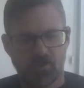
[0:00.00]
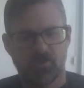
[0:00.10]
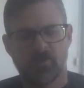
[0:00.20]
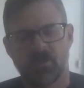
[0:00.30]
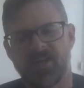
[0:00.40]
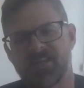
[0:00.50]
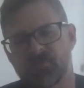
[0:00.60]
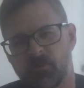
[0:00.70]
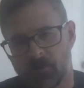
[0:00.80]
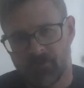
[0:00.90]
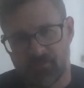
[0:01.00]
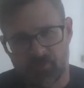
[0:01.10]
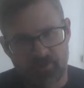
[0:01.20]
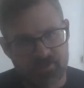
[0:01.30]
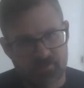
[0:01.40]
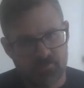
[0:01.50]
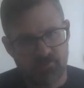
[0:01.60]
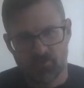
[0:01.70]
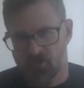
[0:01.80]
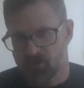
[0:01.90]
You're an I-12 operation,
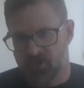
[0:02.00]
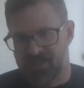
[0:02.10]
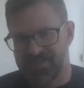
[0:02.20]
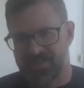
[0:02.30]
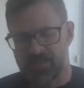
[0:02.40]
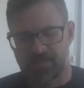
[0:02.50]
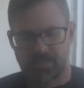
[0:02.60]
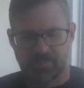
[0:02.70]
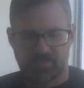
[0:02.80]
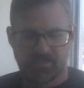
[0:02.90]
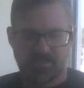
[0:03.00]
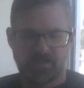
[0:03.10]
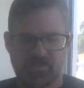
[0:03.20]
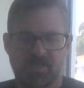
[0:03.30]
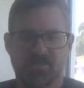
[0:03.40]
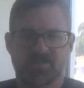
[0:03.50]
no longer an I-9. In a